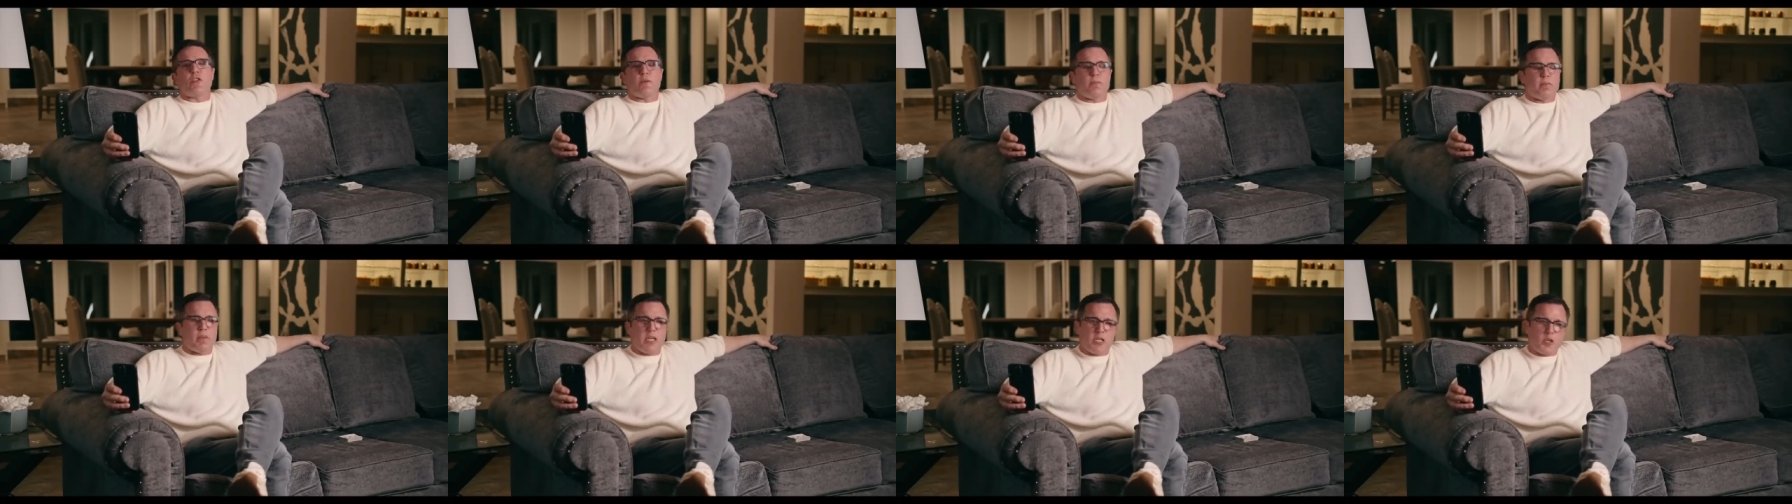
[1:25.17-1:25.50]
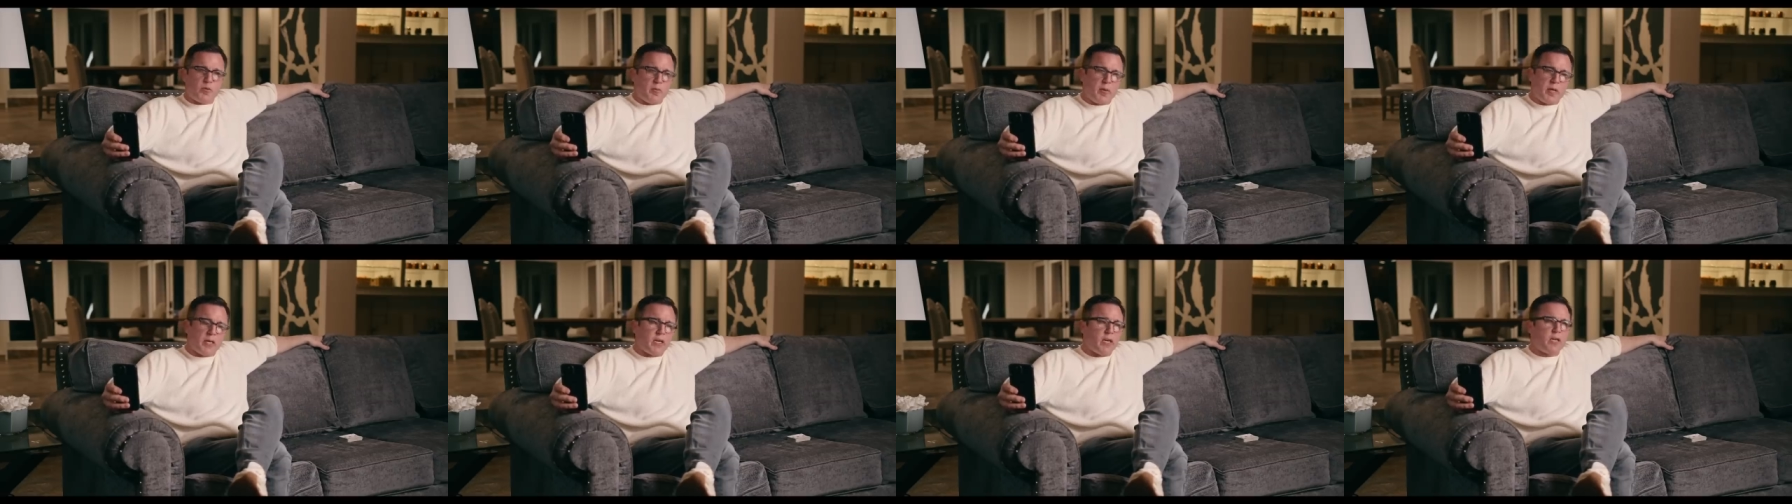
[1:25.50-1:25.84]
You miss
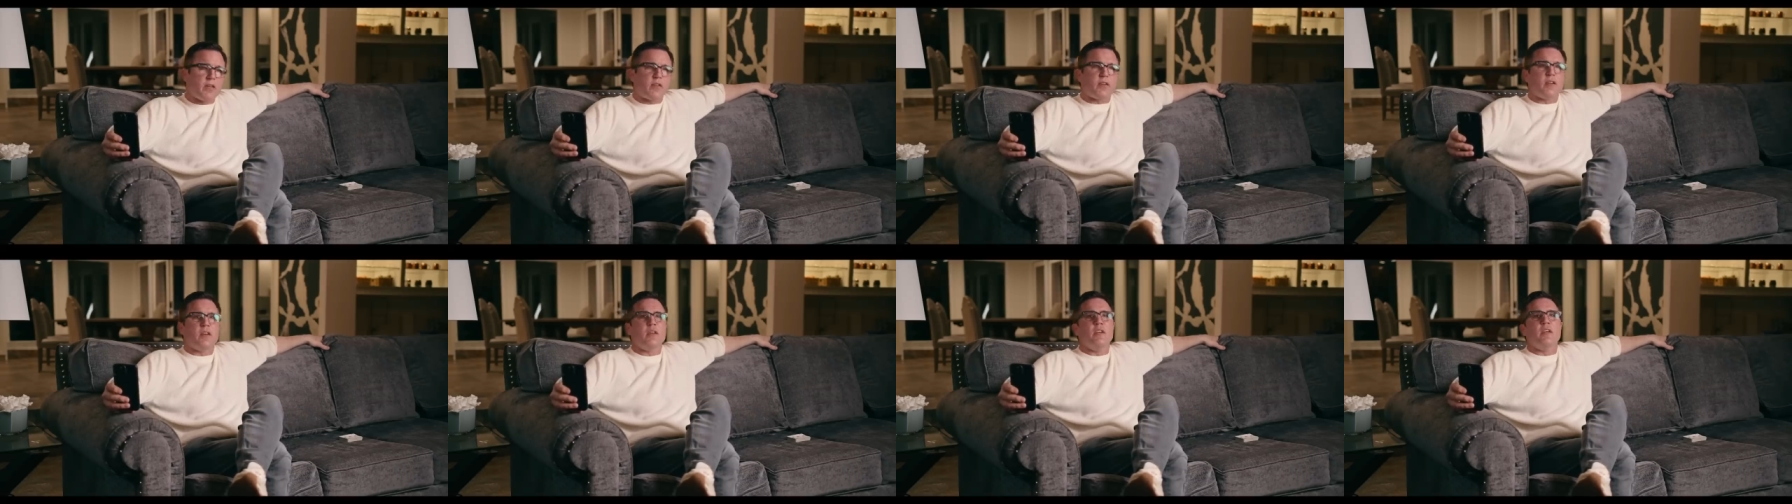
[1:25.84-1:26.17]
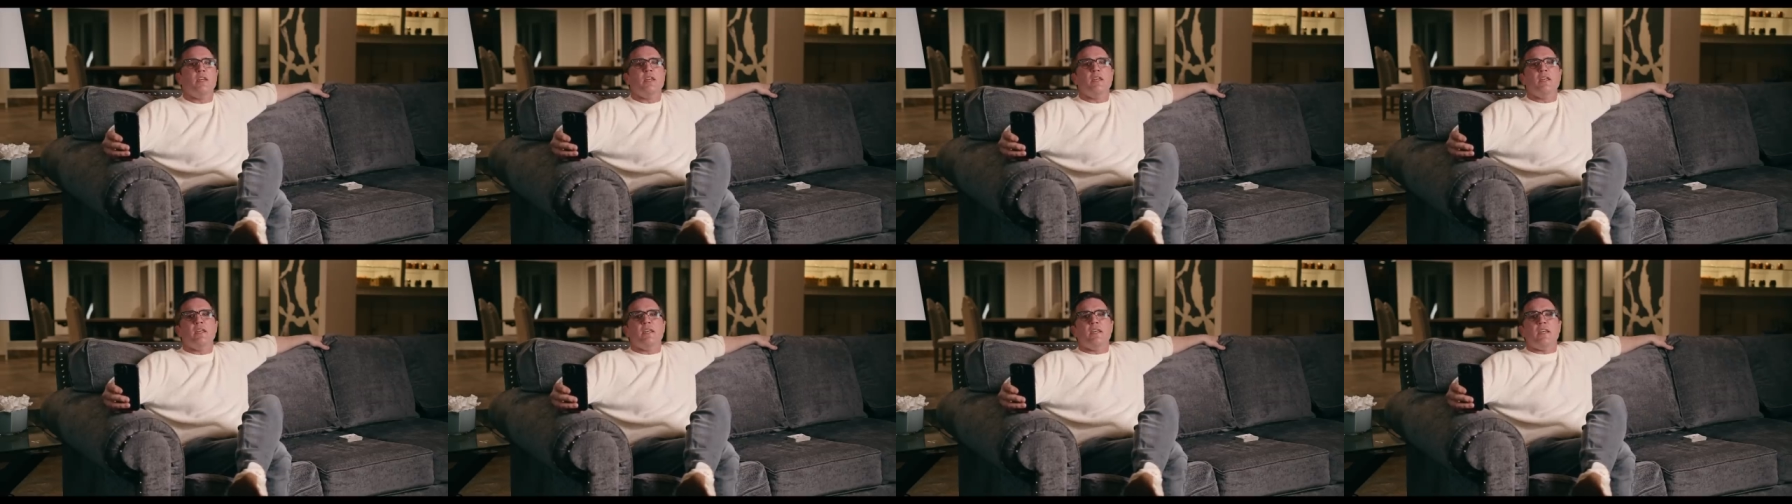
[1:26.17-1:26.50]
because
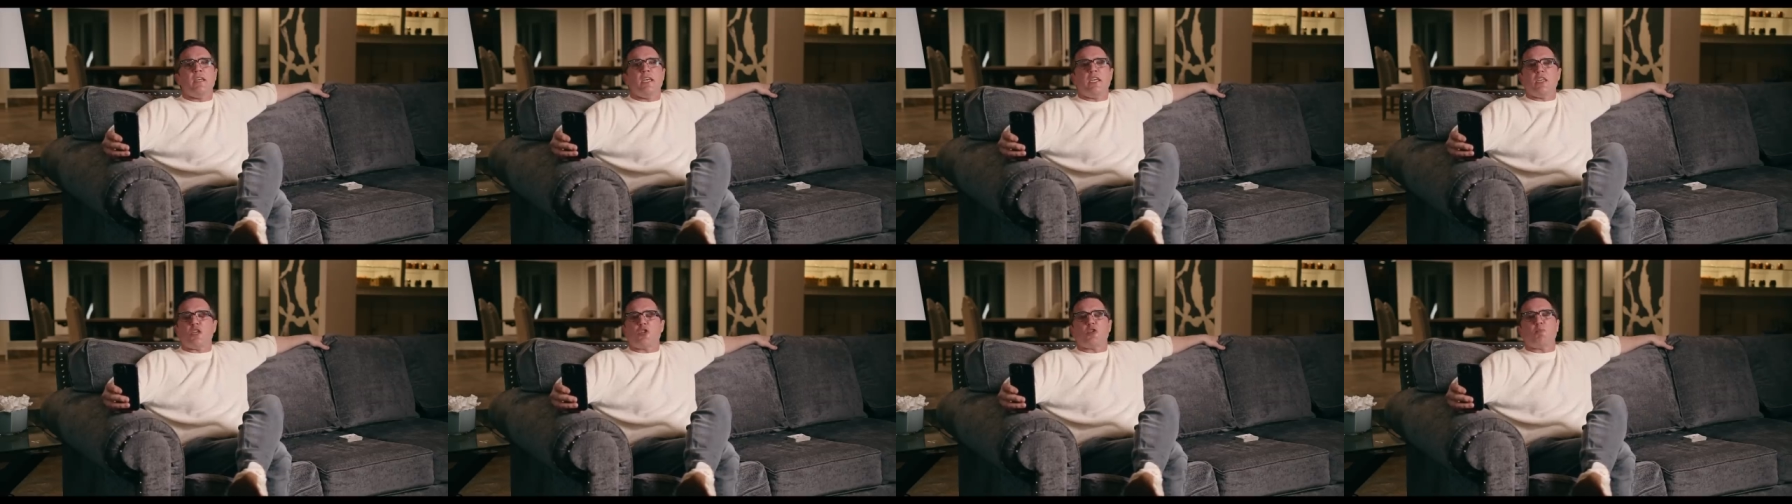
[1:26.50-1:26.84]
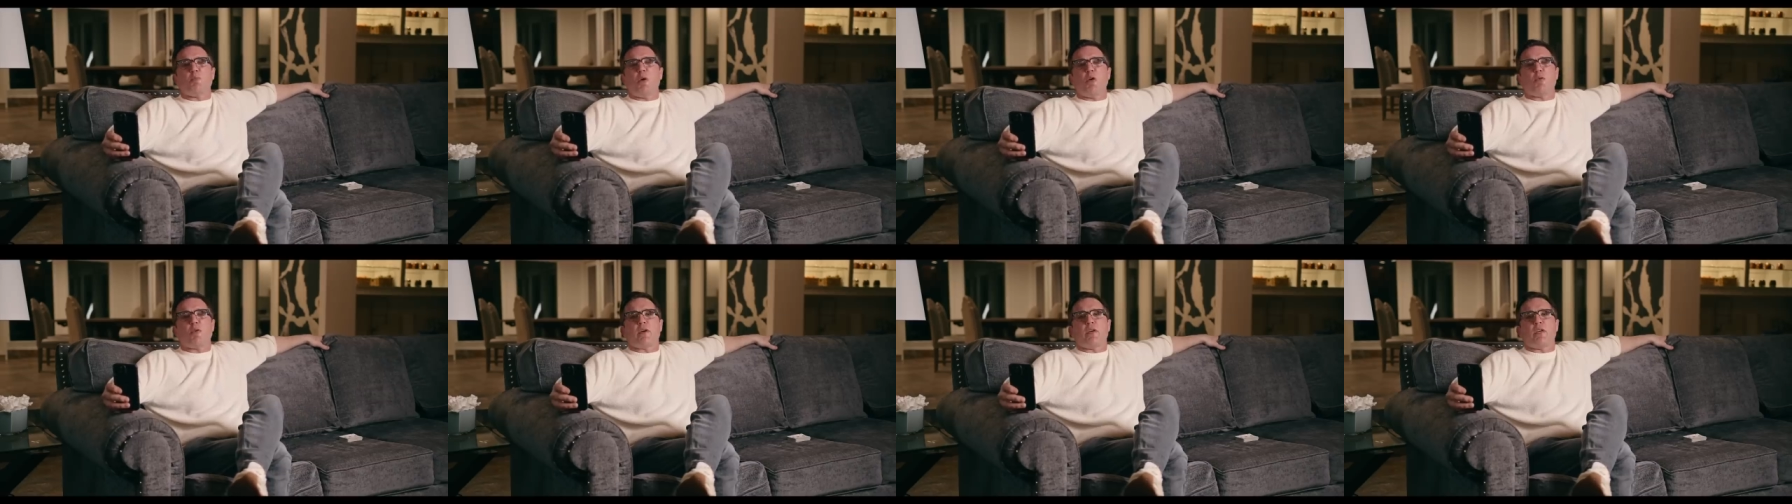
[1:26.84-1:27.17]
he's
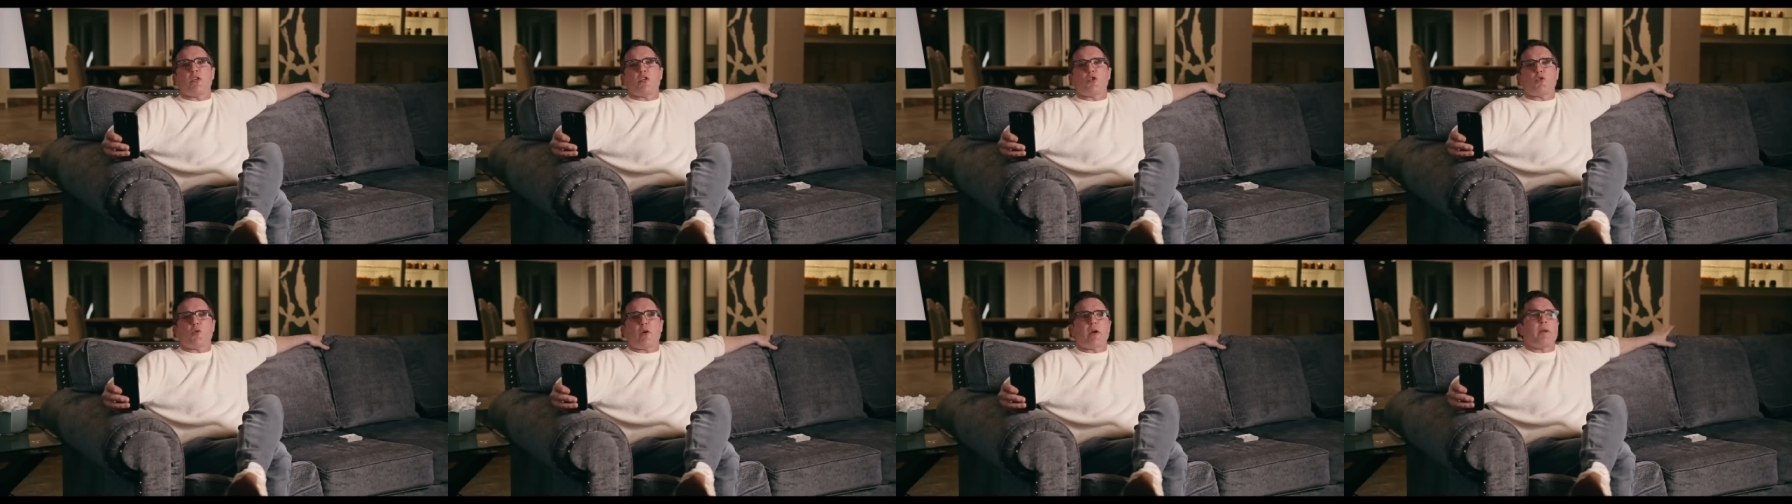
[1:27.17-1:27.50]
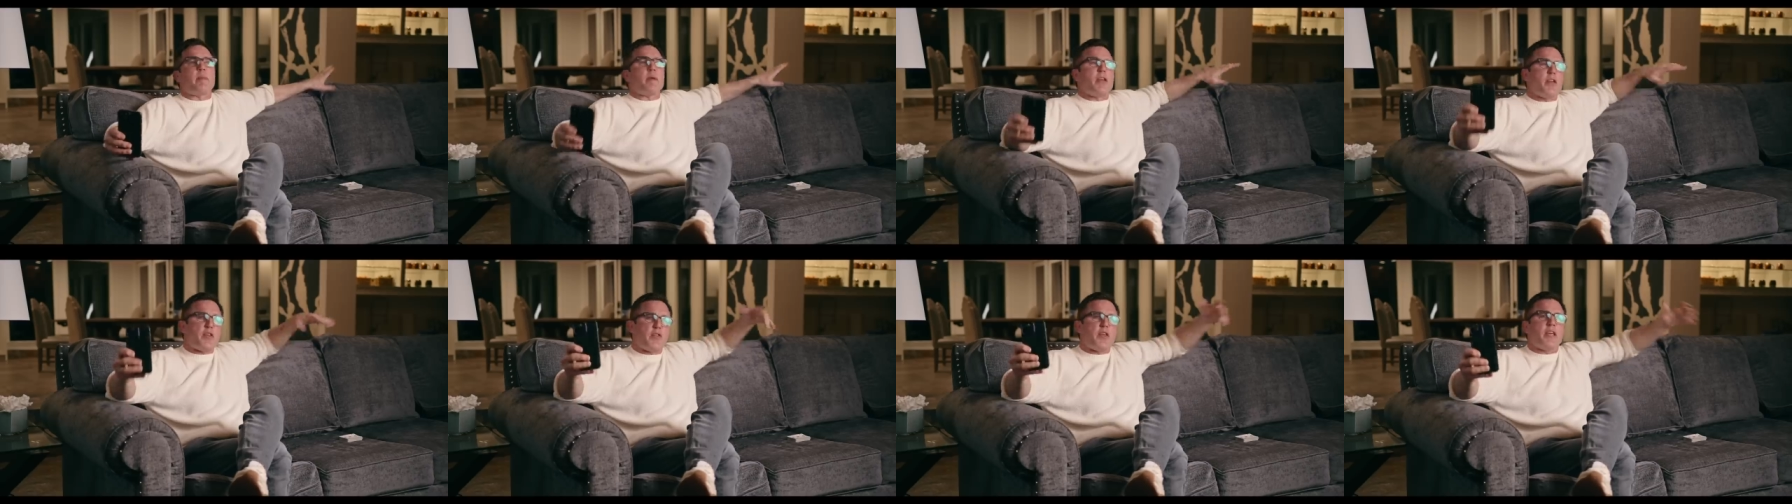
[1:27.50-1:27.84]
smoking a joint. I
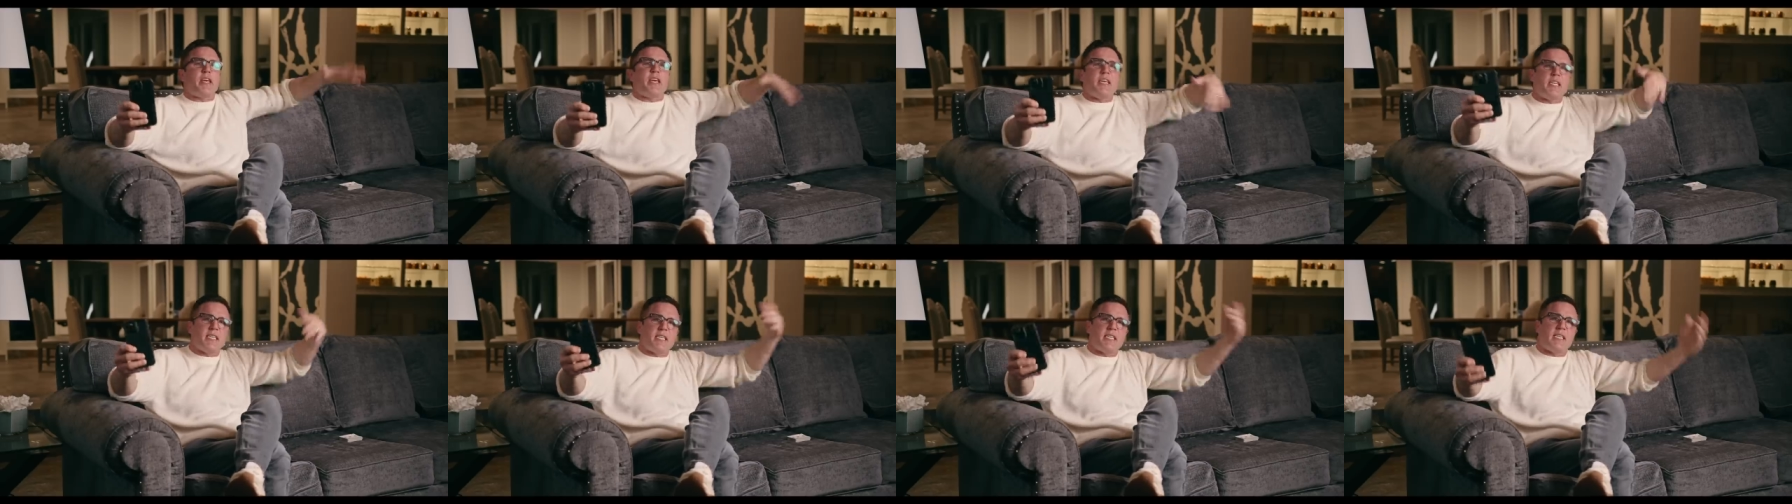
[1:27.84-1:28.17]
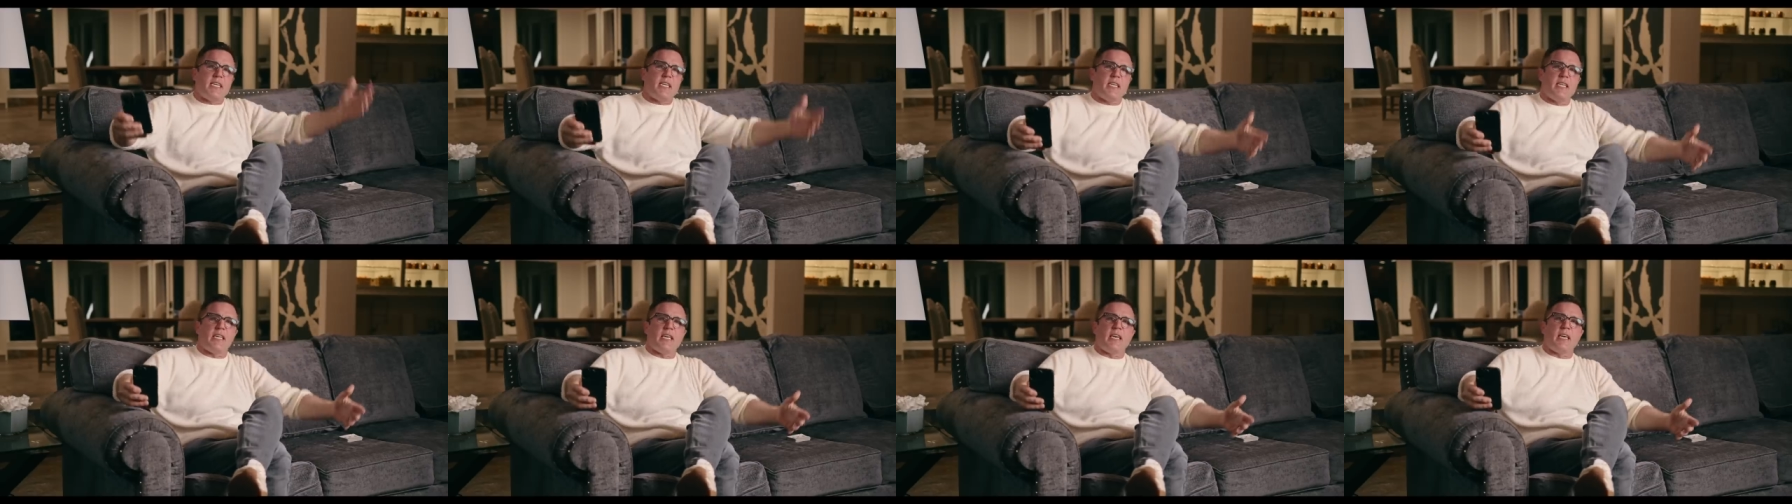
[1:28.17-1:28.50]
mean, you think he's
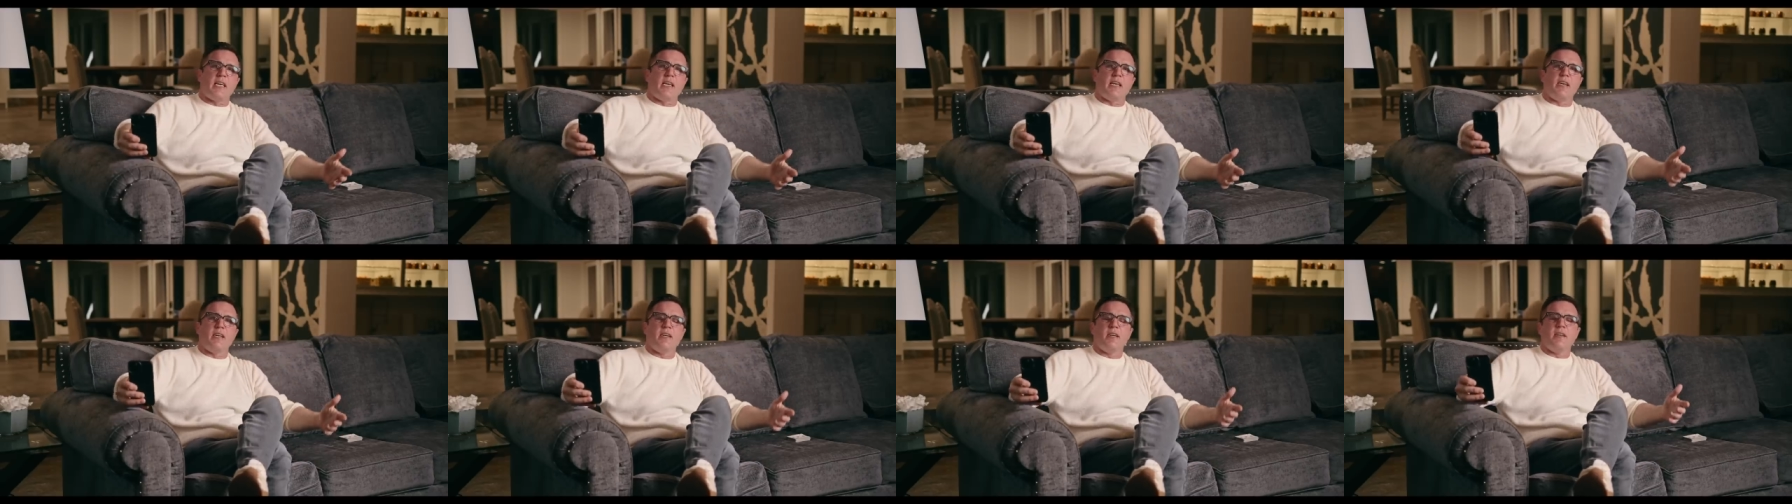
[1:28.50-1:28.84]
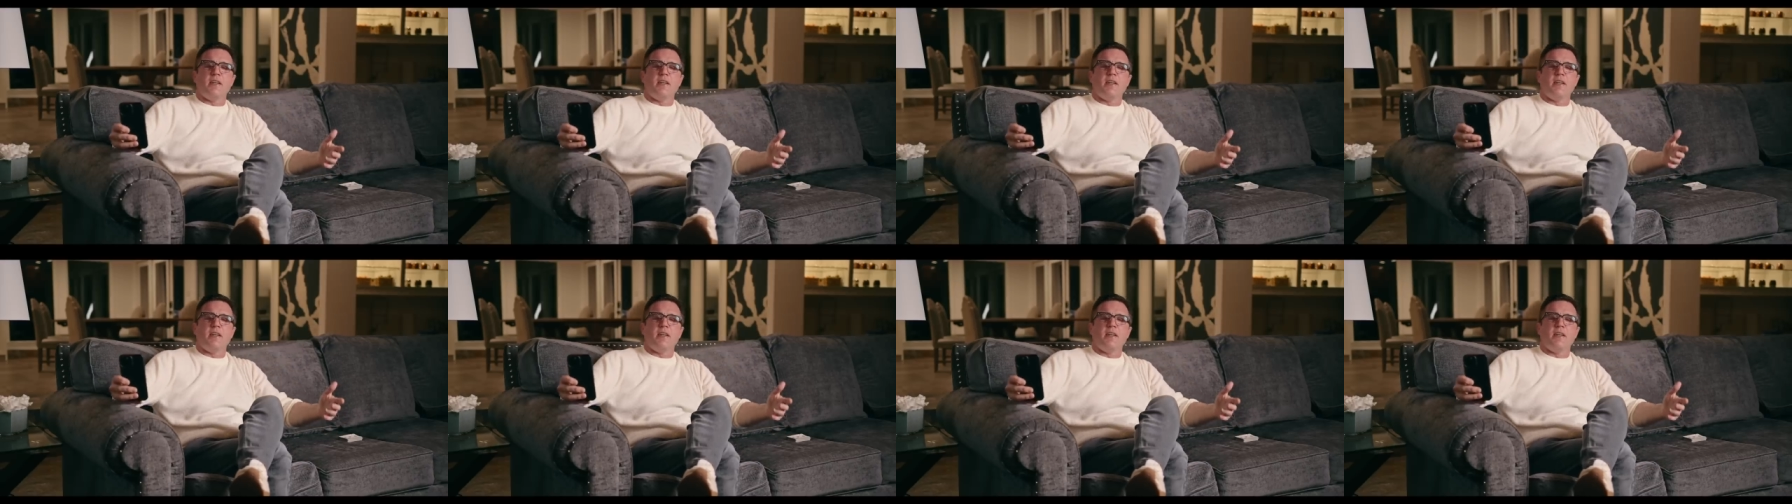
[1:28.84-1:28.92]
silly.